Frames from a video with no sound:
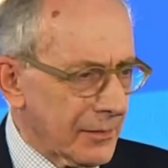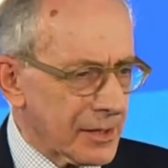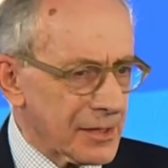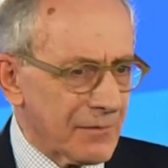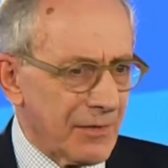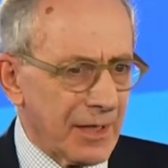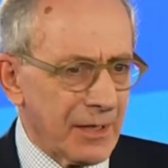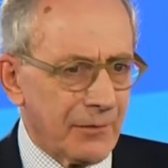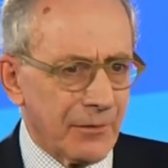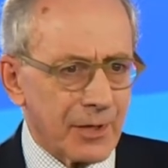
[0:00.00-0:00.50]
this
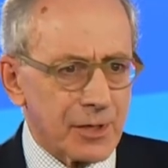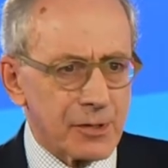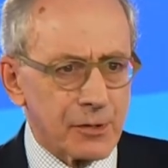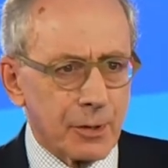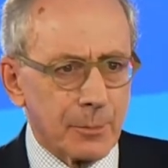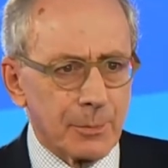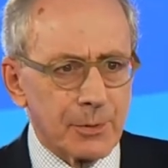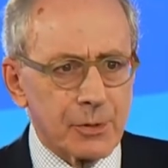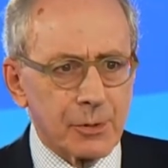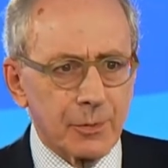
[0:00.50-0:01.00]
very first
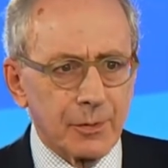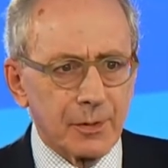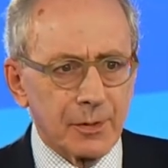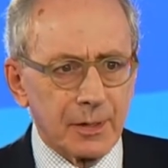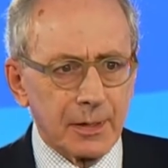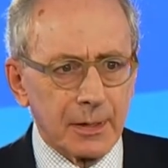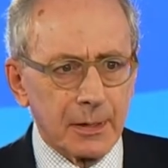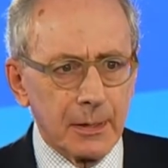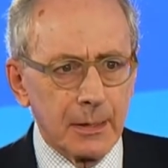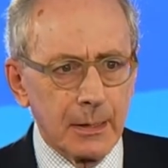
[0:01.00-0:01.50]

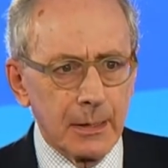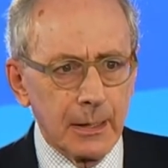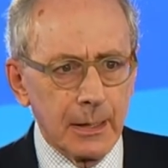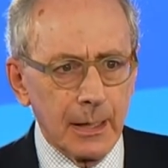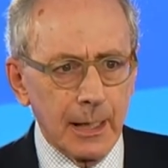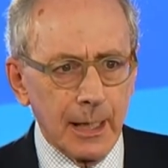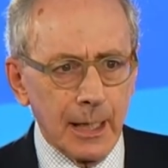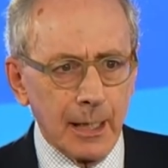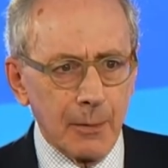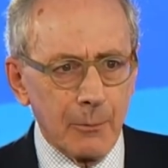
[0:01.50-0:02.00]
opportunity,
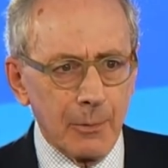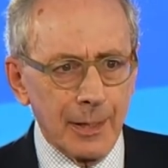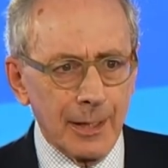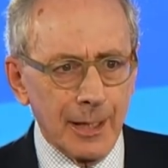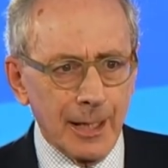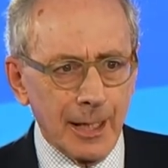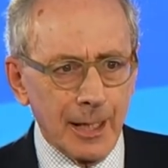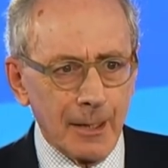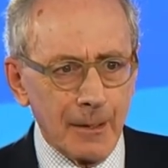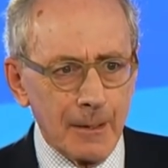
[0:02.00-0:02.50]
uh, we
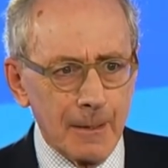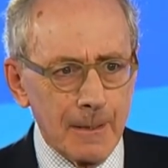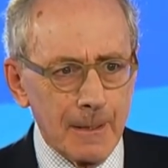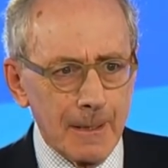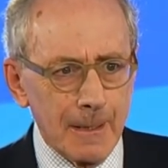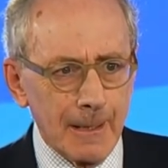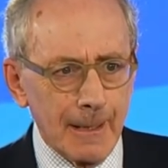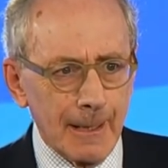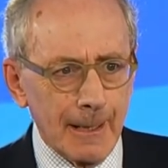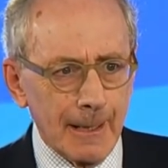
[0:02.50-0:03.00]
are
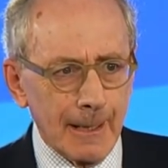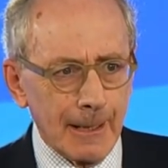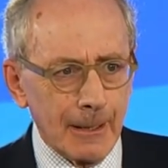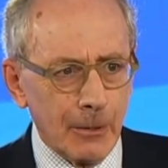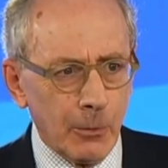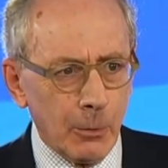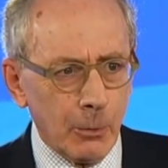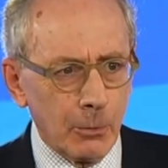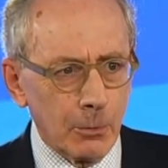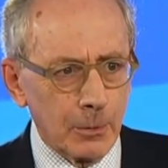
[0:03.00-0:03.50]
Uh,
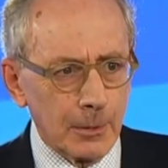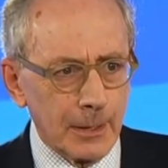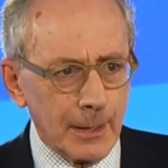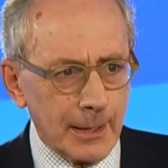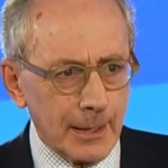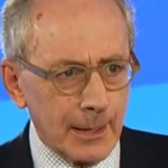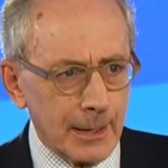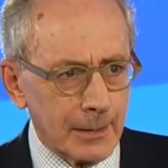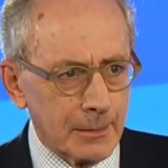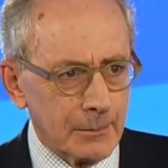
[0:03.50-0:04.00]
all
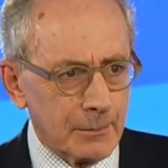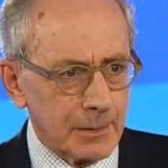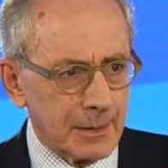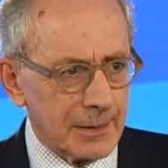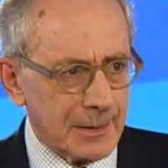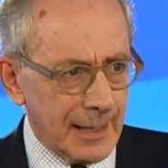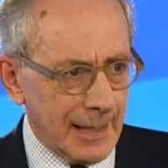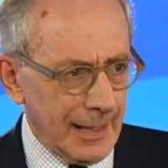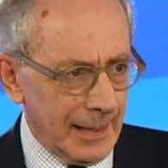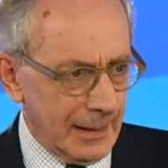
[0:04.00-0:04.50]
here
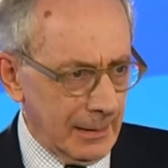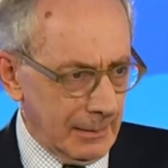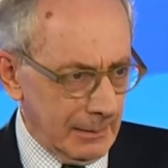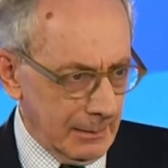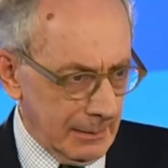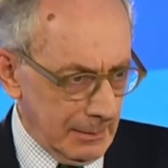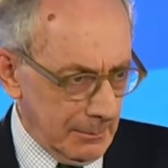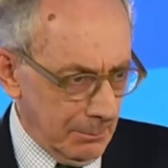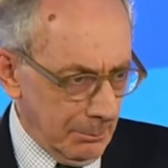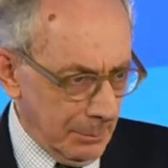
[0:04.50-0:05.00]
today
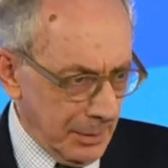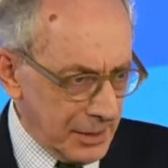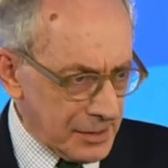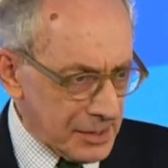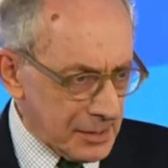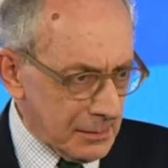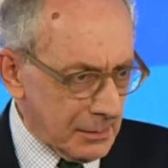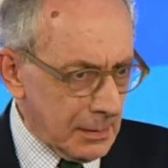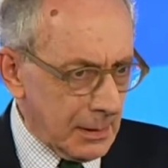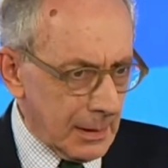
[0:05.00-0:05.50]
in
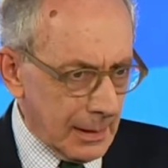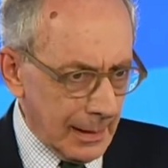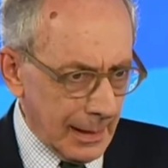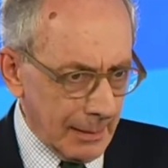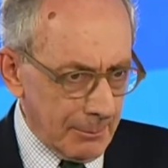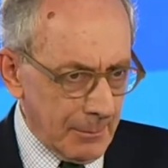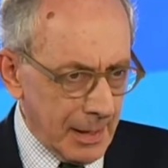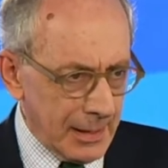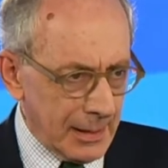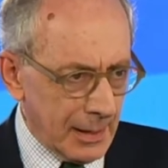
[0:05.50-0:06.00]
person,
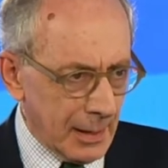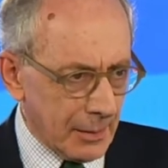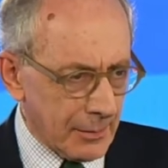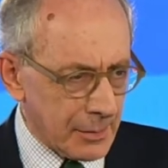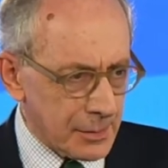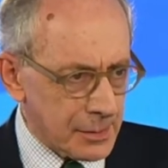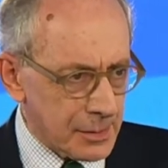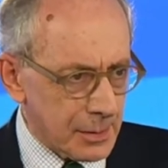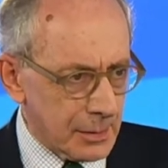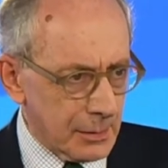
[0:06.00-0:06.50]
and many
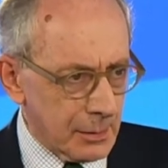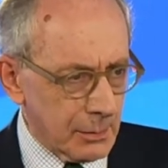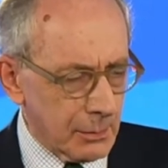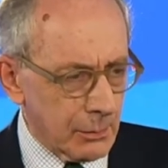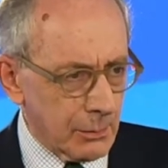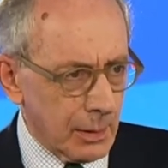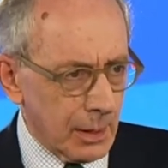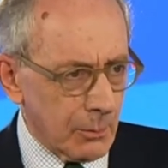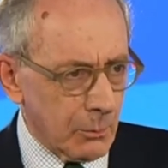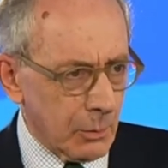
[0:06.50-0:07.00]
others
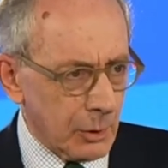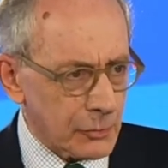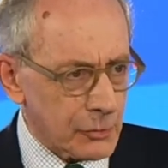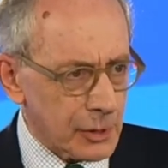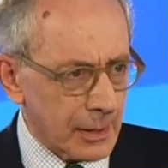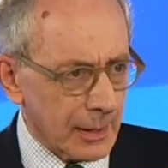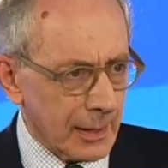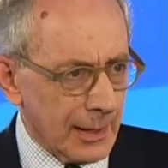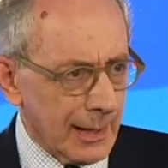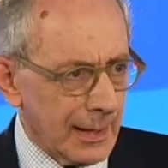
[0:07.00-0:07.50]
who are
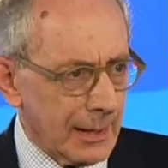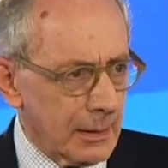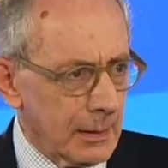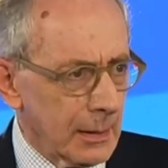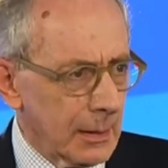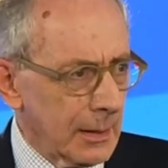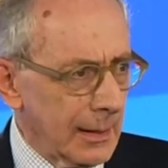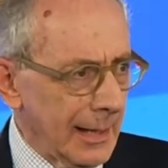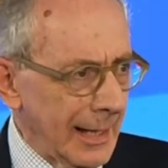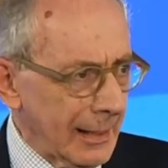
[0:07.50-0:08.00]
watching. And I
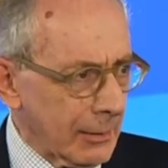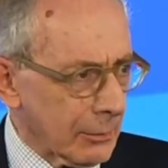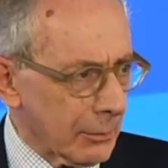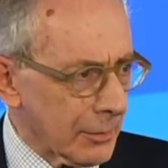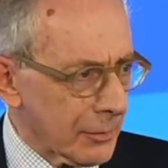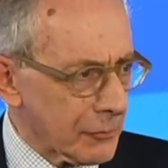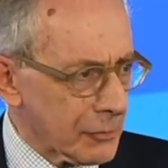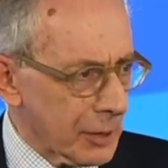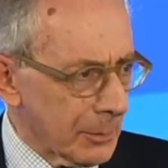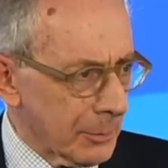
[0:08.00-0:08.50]
echo
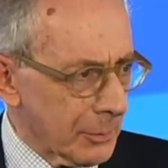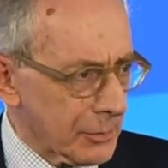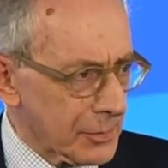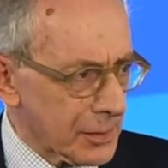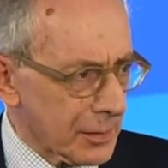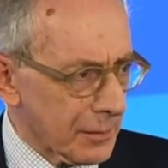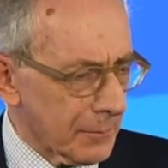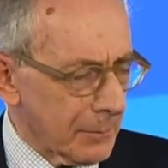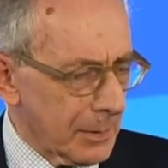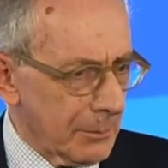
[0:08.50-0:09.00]
the tributes
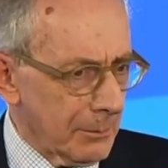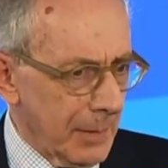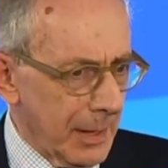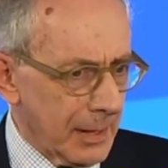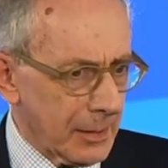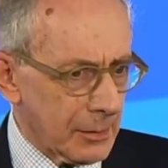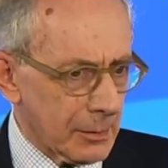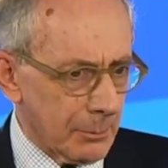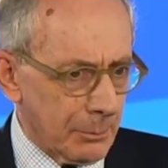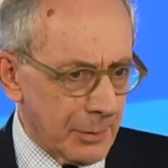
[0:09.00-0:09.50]
that have been made
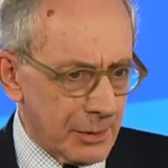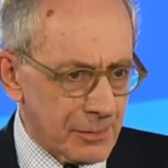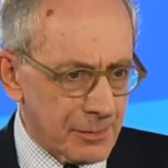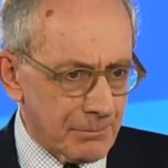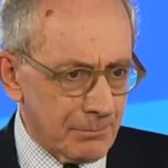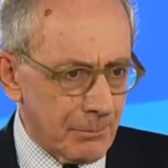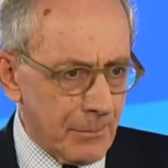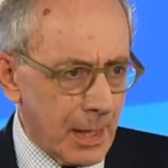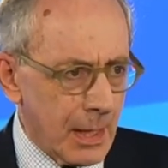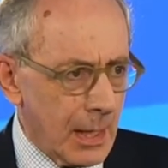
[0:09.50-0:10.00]
to
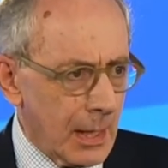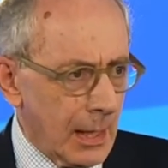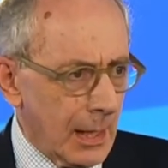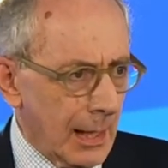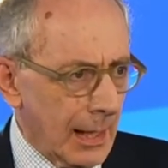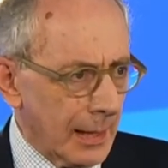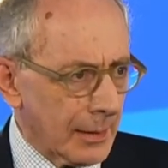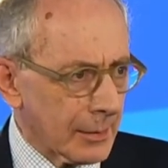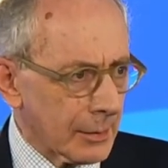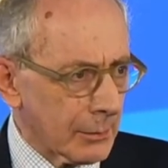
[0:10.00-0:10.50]
PISM
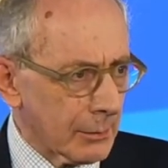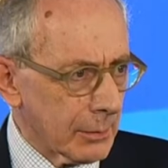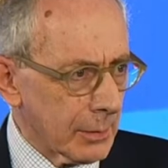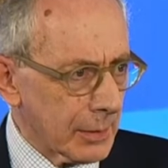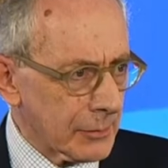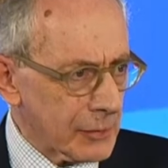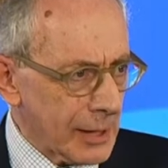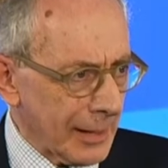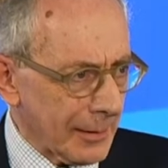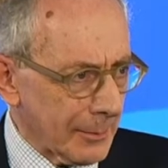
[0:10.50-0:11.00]
and to uh,
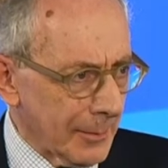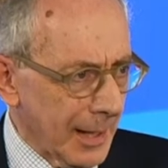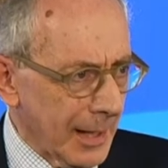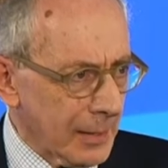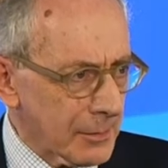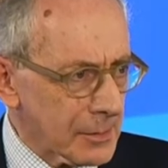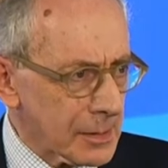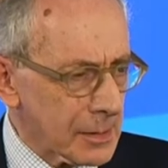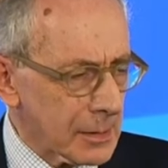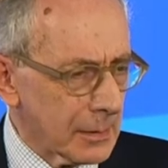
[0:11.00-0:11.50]
Chatham
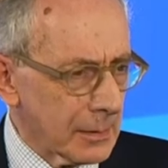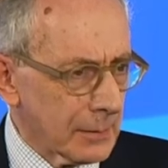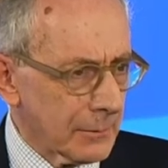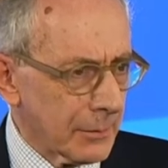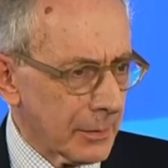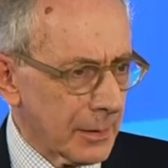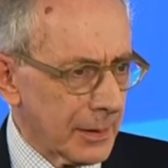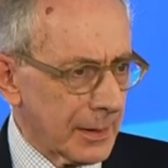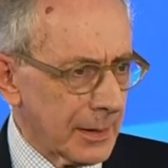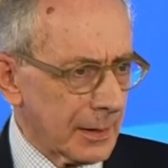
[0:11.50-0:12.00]
House
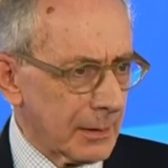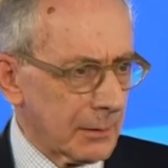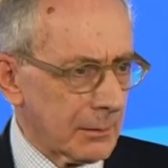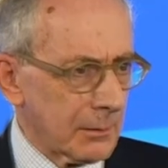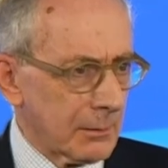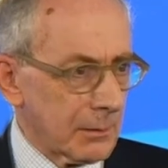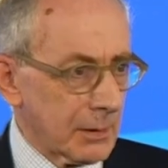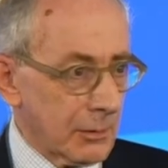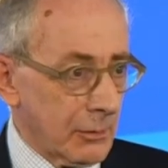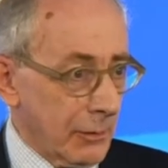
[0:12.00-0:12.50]
for the
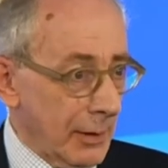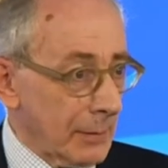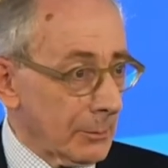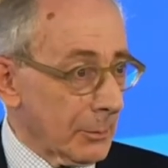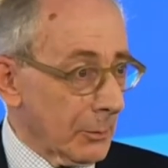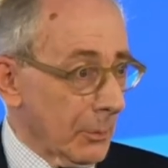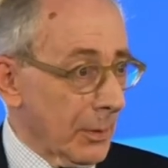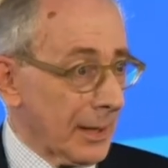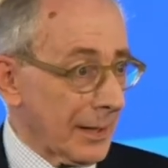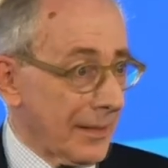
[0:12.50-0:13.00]
incredible
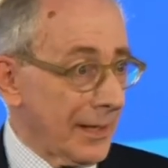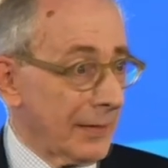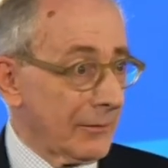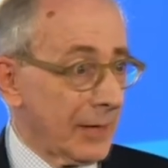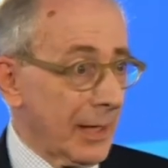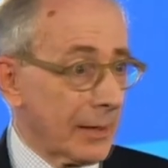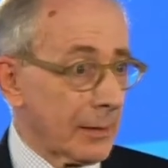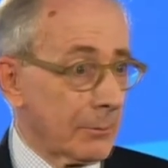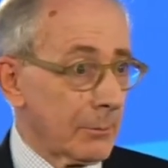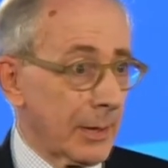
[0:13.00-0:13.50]
work they've
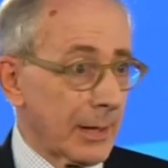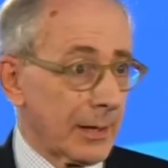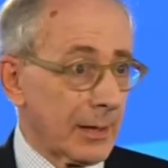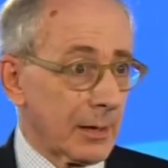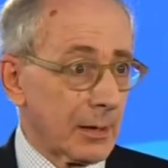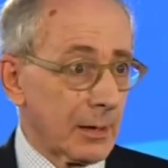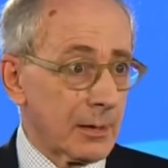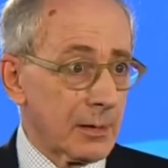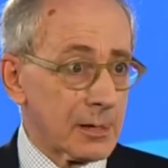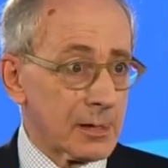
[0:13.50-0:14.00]
done in
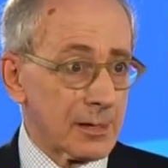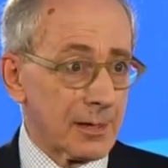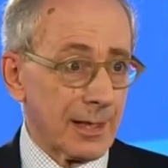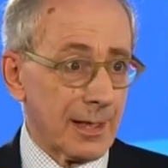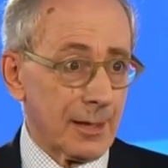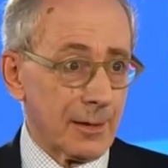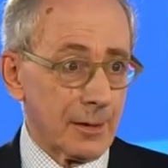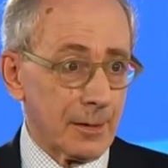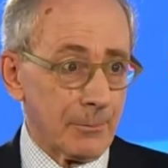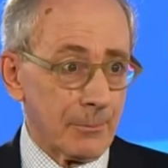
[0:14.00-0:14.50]
breaking this
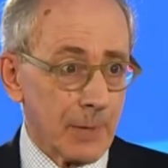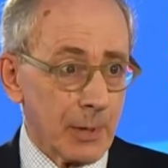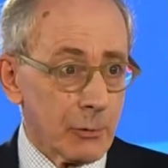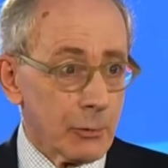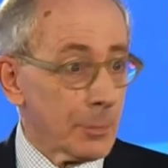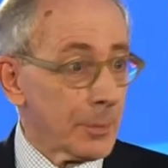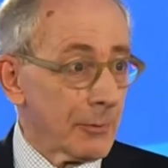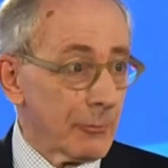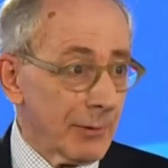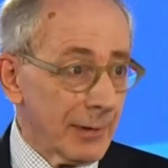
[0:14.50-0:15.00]
together.
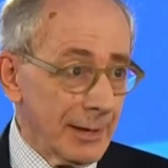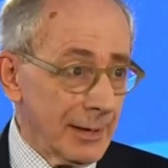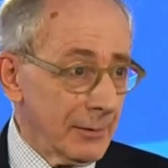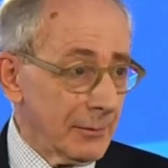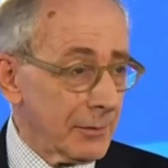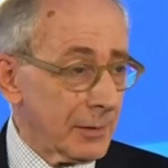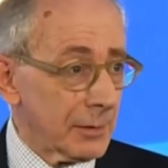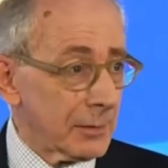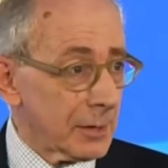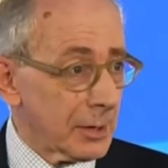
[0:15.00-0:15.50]
You'll be
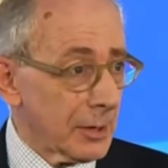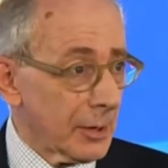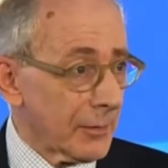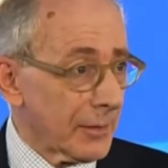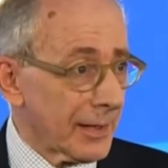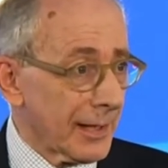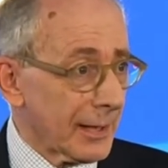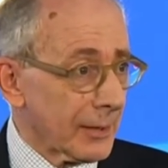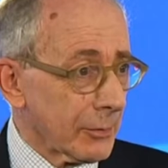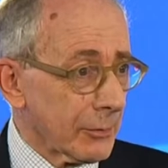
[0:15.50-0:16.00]
relieved to know
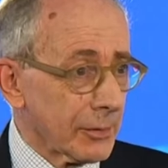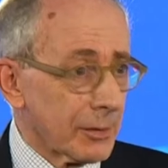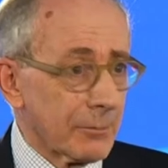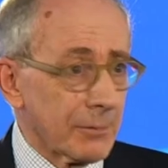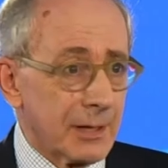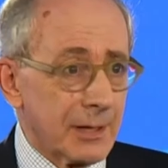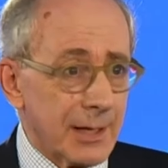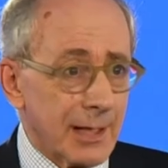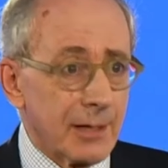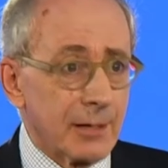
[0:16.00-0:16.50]
that I don't
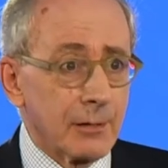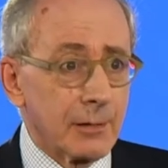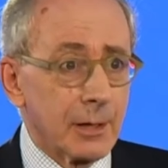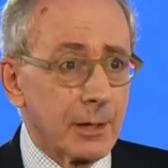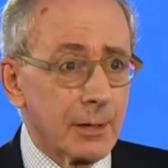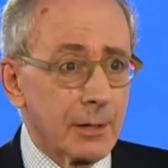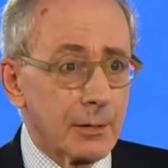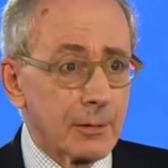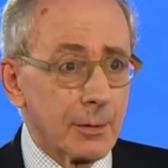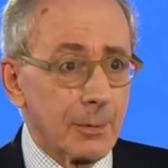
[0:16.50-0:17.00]
intend
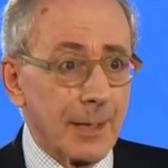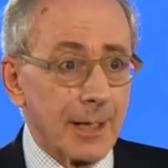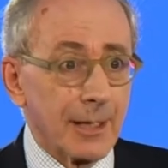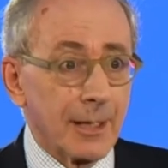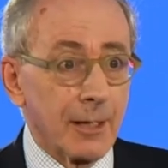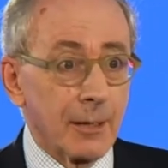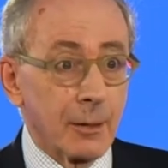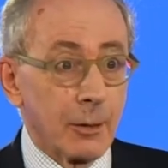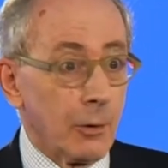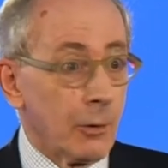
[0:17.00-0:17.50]
to make
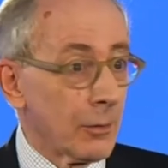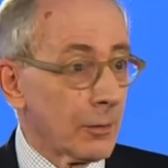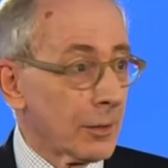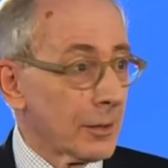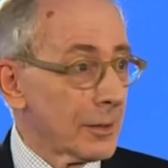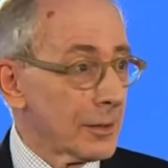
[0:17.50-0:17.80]
a long